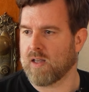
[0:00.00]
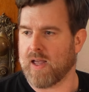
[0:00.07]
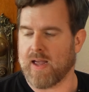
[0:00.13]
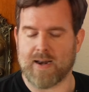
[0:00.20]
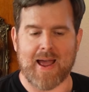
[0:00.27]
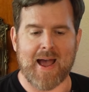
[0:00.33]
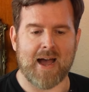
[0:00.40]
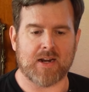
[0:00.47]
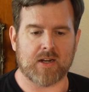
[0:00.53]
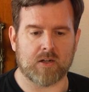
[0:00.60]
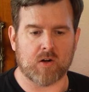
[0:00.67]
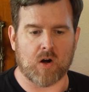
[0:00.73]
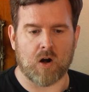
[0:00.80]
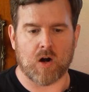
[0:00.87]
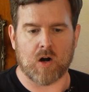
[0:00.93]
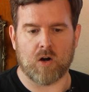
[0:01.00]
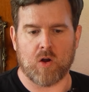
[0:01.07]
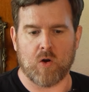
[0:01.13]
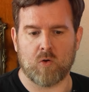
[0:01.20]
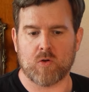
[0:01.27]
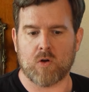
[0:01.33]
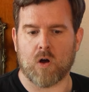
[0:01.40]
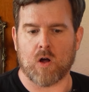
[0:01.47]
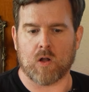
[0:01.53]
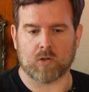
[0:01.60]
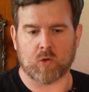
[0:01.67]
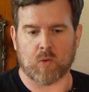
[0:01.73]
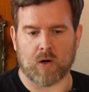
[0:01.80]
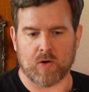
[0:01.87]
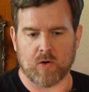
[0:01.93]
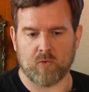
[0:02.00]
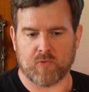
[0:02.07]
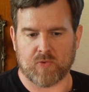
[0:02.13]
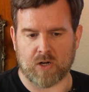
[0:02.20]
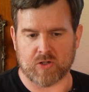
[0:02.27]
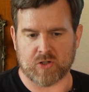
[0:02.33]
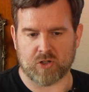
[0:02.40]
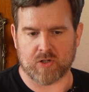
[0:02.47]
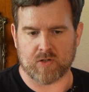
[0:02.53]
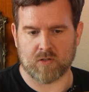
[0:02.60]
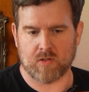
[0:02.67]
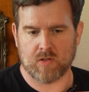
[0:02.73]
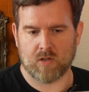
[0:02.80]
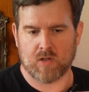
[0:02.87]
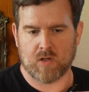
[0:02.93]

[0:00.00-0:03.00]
and added our own call to our own function